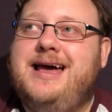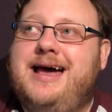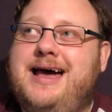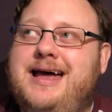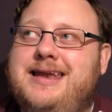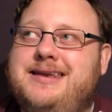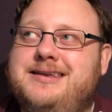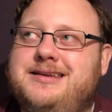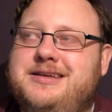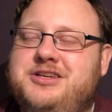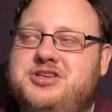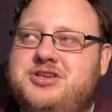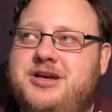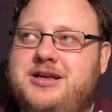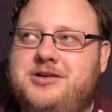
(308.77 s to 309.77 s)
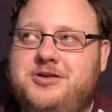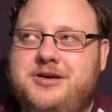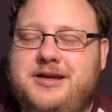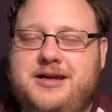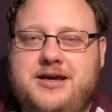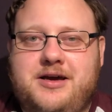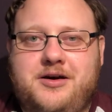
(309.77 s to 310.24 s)
And you're just kind of
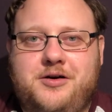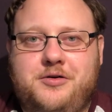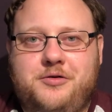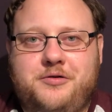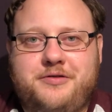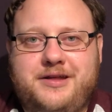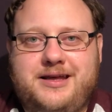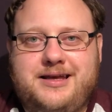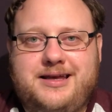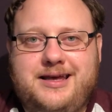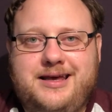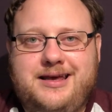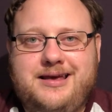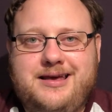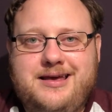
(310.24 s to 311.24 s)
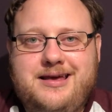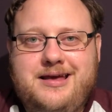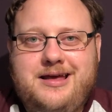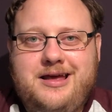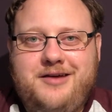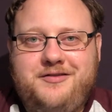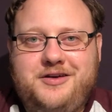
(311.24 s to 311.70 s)
looking at it all thinking,
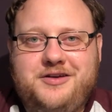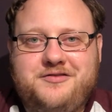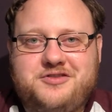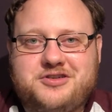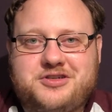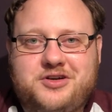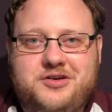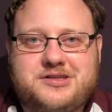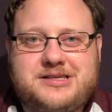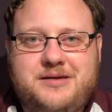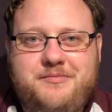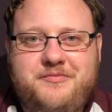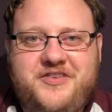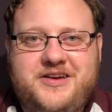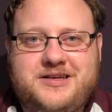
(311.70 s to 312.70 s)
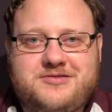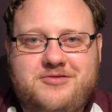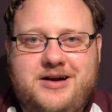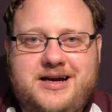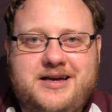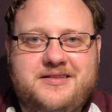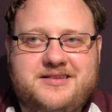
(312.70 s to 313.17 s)
if you'd have just got some things
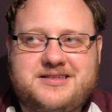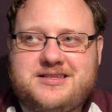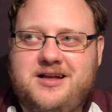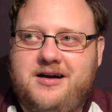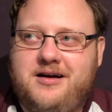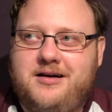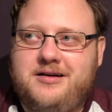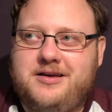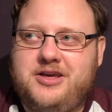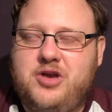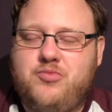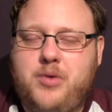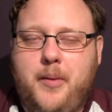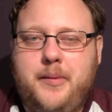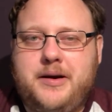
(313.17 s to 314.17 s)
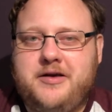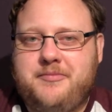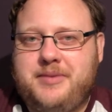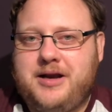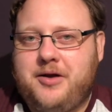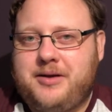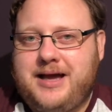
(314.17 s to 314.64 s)
right at the start, you'd probably have
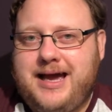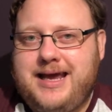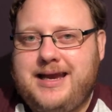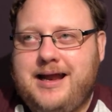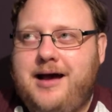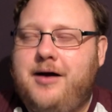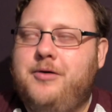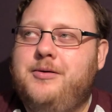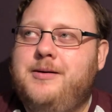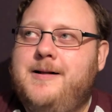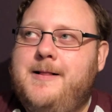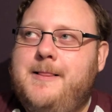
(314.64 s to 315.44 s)
been okay now.